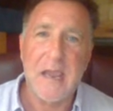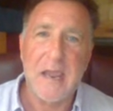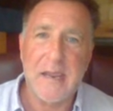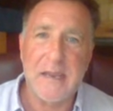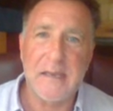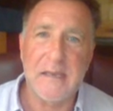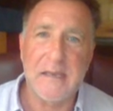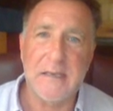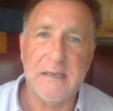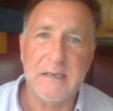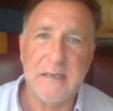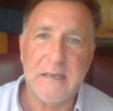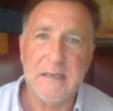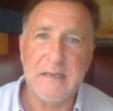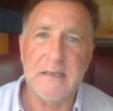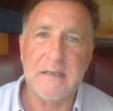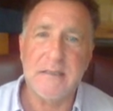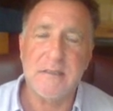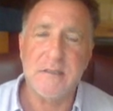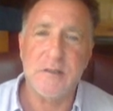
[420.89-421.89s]
and
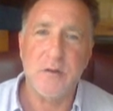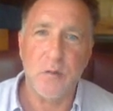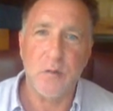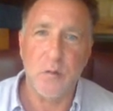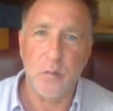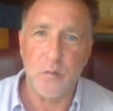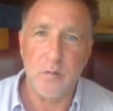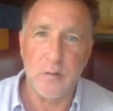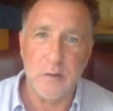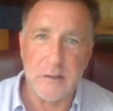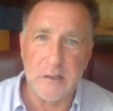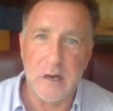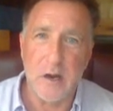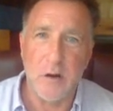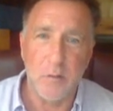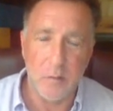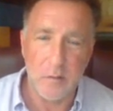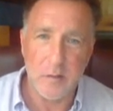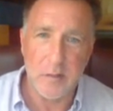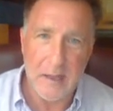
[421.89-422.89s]
it's, you
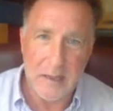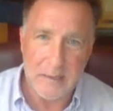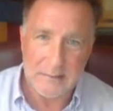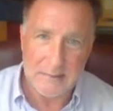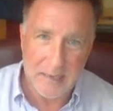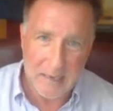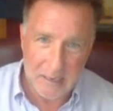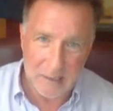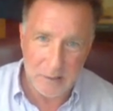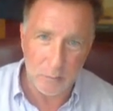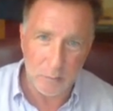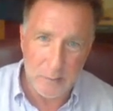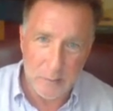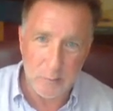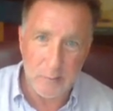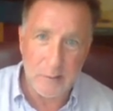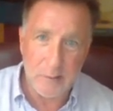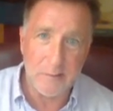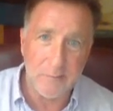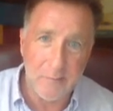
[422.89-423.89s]
know, that's how we
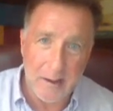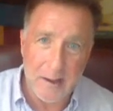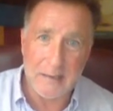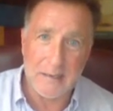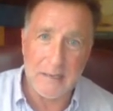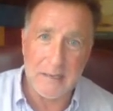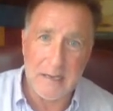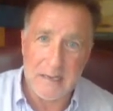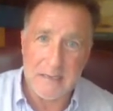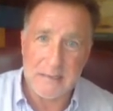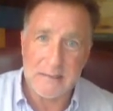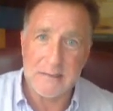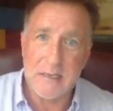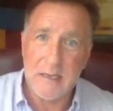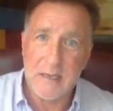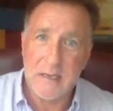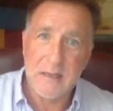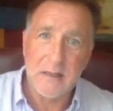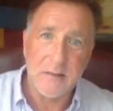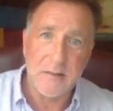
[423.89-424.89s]
revitalize
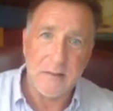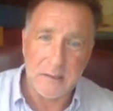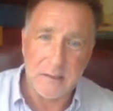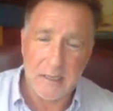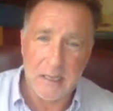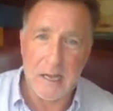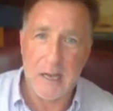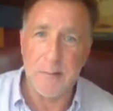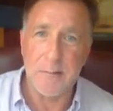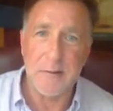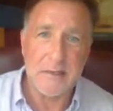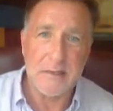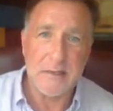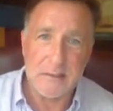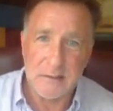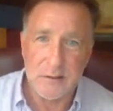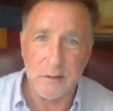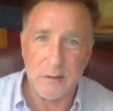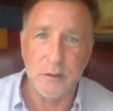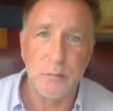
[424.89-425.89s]
the climate,
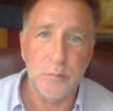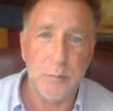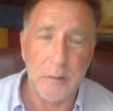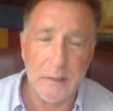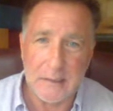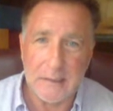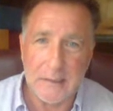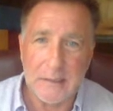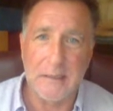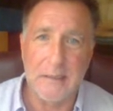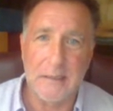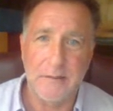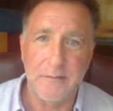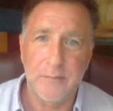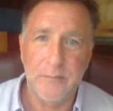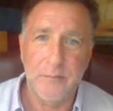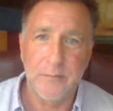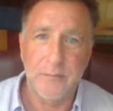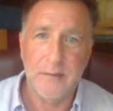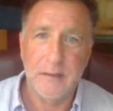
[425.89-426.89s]
is through plant life.
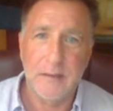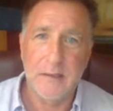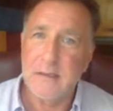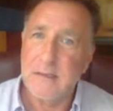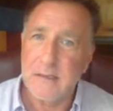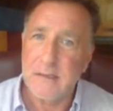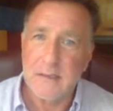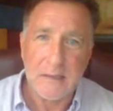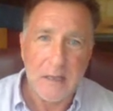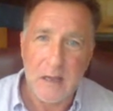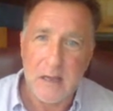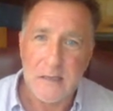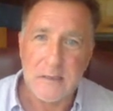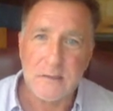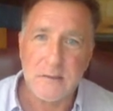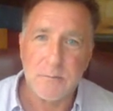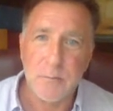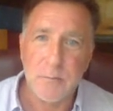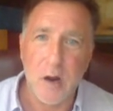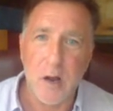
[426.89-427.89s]

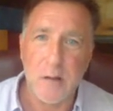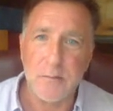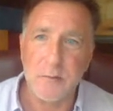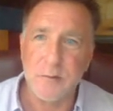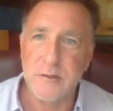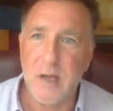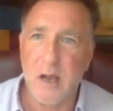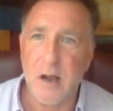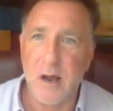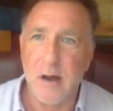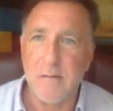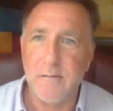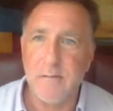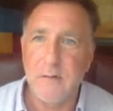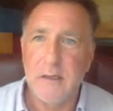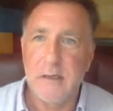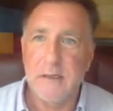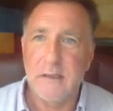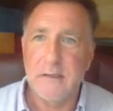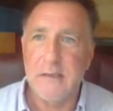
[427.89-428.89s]
Problem solved.
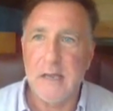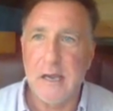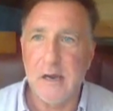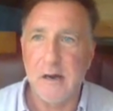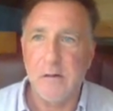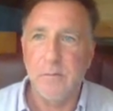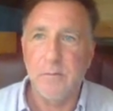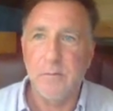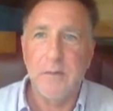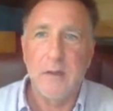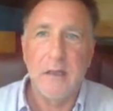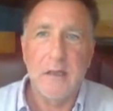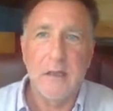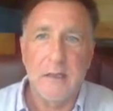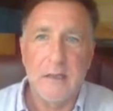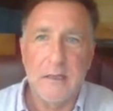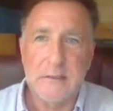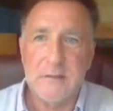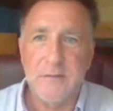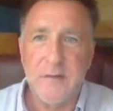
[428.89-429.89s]
Now,
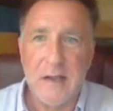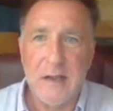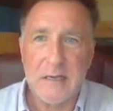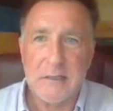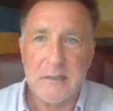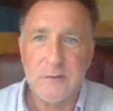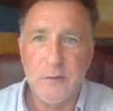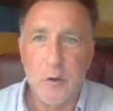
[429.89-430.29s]
let's fast